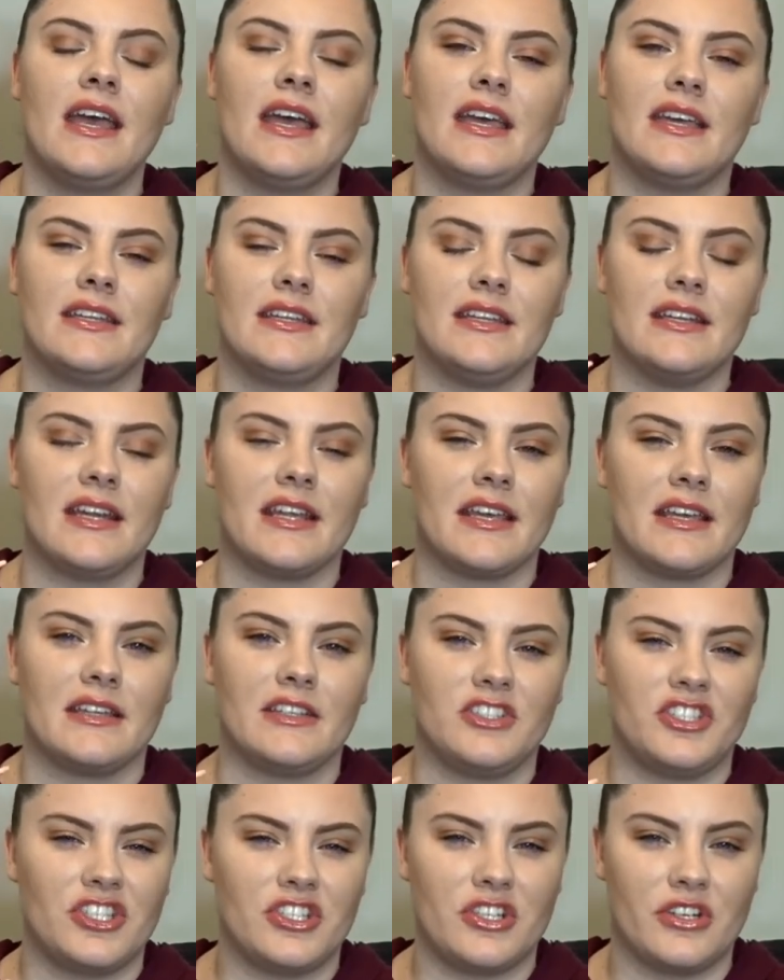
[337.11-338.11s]
and
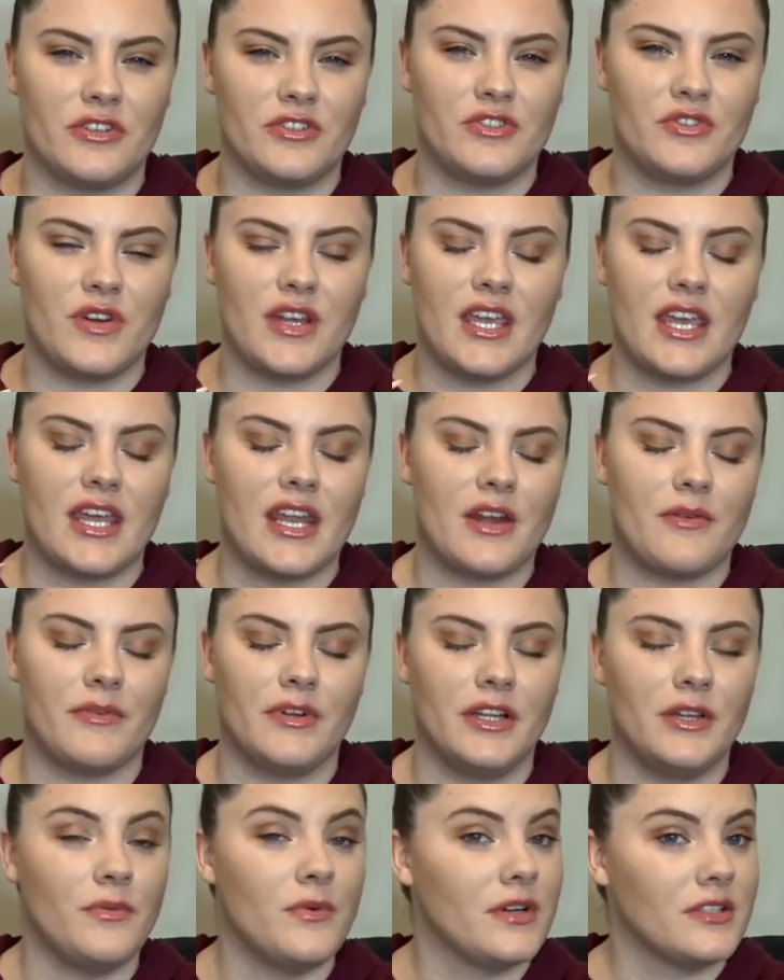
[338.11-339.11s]
needing surgery and I
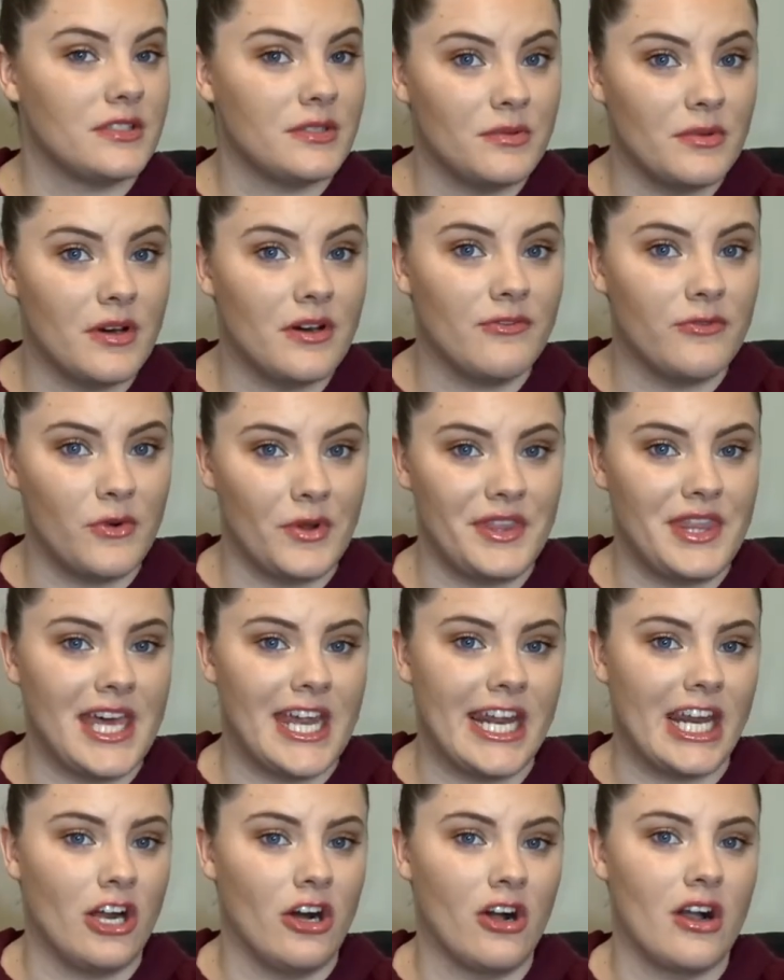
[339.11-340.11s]
really want to avoid
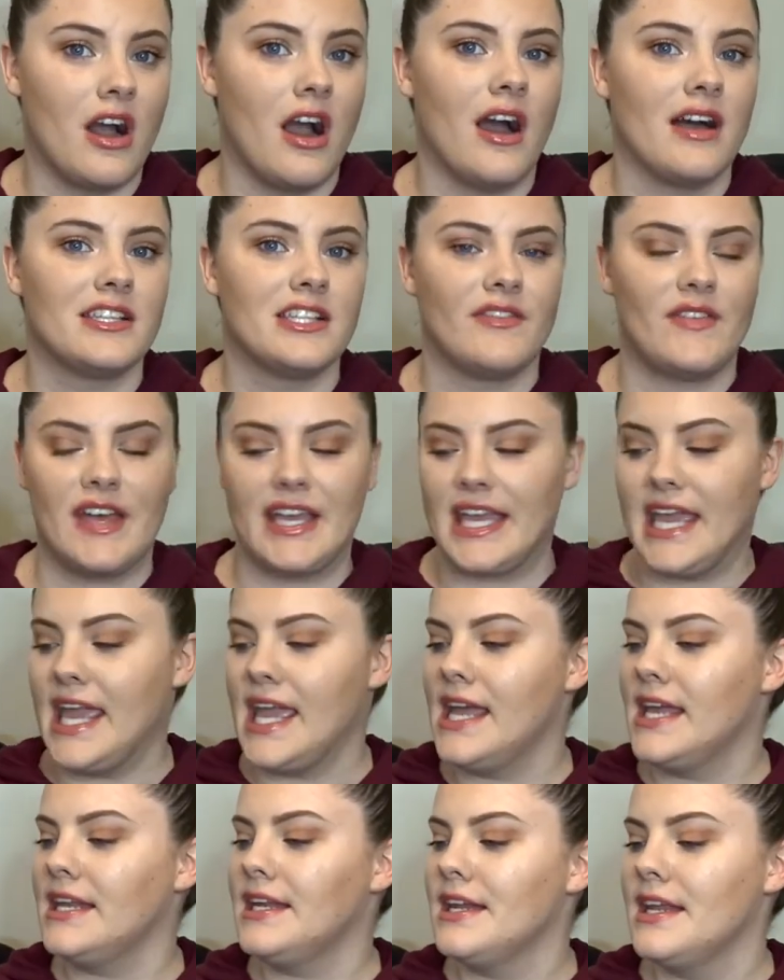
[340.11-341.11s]
that at all costs if I
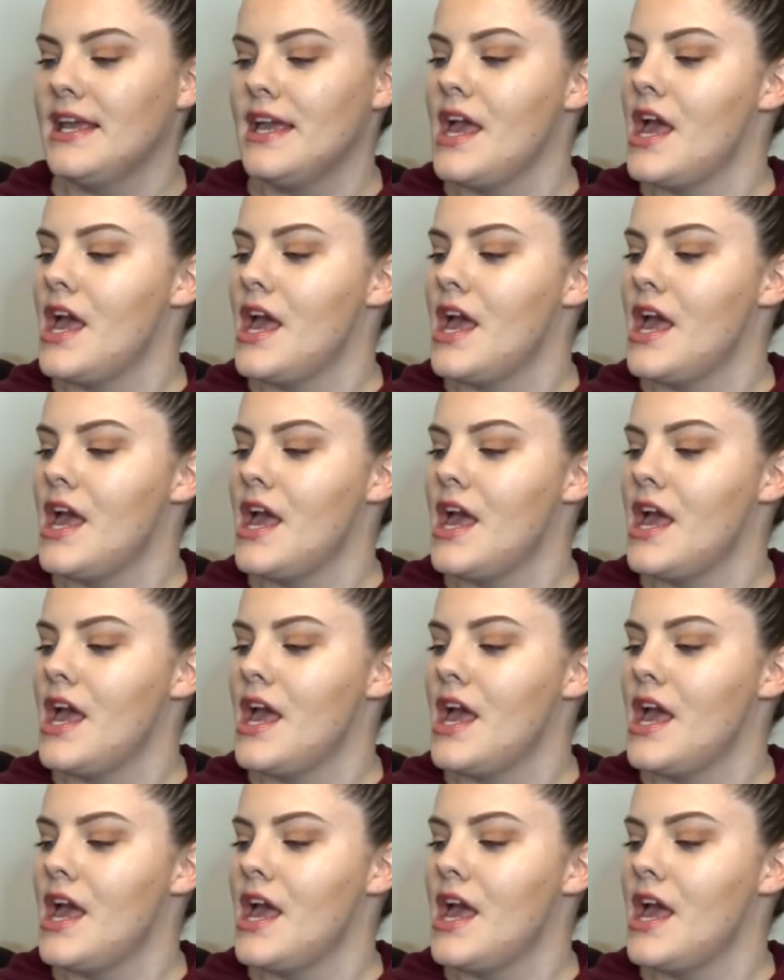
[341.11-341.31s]
can.